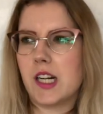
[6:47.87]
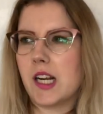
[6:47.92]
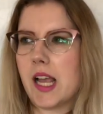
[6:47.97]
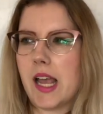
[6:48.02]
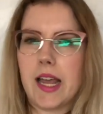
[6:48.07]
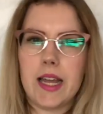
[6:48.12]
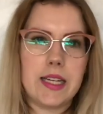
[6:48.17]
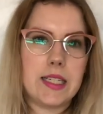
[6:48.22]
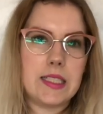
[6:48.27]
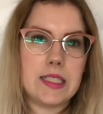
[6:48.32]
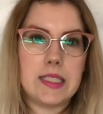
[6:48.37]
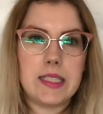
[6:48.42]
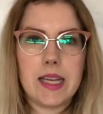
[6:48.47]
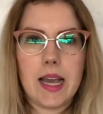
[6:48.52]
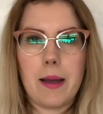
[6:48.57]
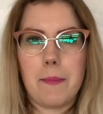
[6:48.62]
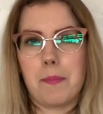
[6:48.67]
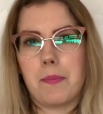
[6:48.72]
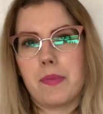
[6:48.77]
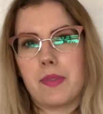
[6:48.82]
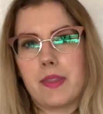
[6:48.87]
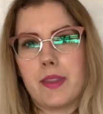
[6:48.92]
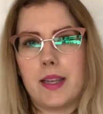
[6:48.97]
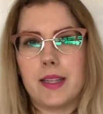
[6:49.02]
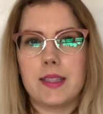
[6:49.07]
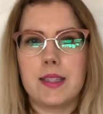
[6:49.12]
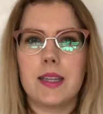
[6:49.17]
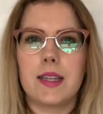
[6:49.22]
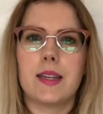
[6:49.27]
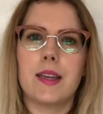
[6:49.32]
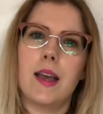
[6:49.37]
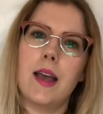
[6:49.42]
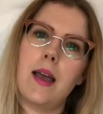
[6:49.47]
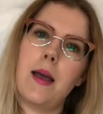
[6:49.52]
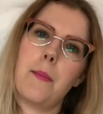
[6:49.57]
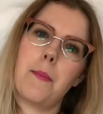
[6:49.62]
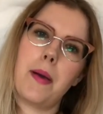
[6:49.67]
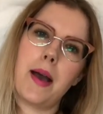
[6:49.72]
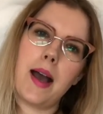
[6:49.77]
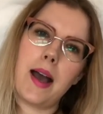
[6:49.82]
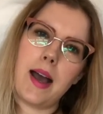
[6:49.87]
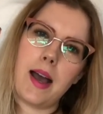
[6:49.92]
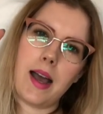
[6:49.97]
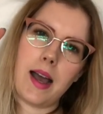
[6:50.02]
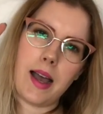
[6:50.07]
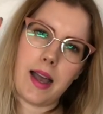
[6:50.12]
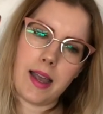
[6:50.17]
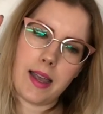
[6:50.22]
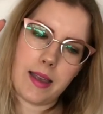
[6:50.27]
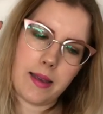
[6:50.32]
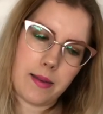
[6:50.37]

and yeah, that's it. Bye!